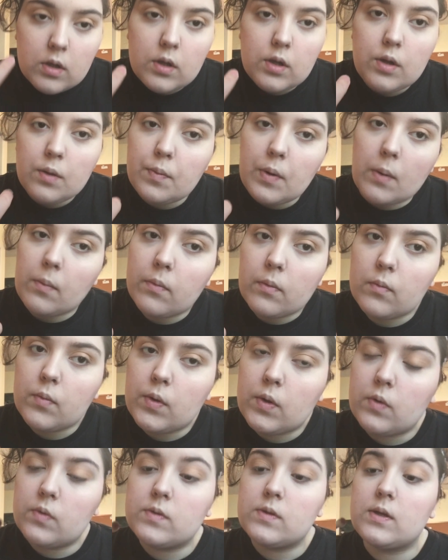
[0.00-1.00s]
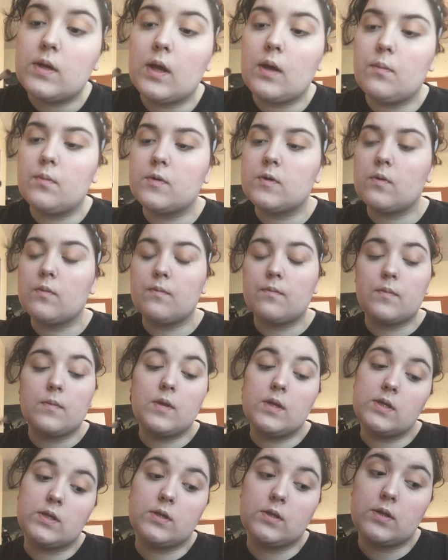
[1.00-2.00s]
you probably wouldn't use tape, so
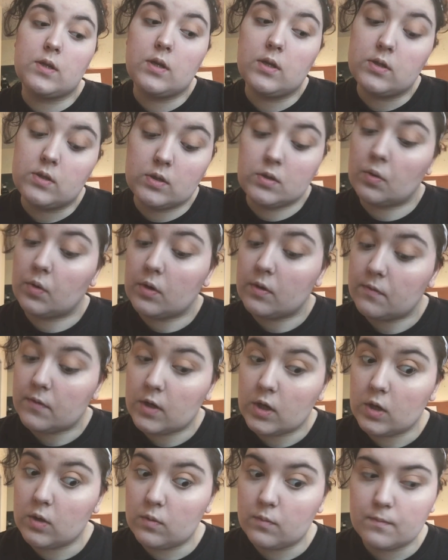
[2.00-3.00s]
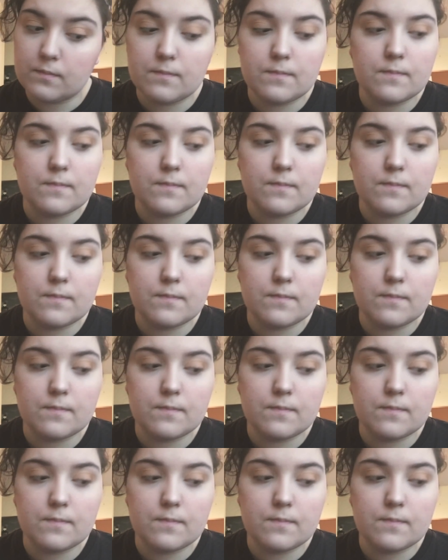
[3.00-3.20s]
this is a tutorial for you.